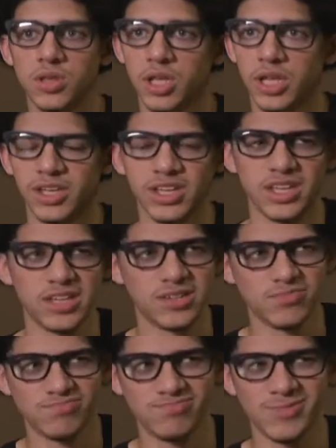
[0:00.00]
like
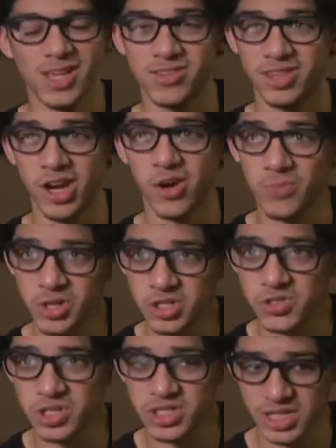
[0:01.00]
in their
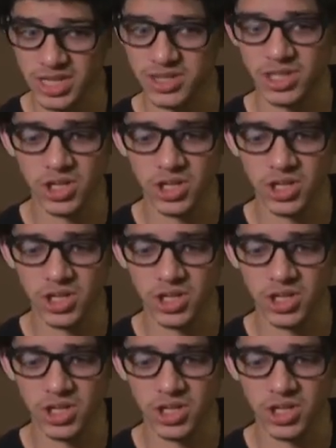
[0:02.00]
ministries at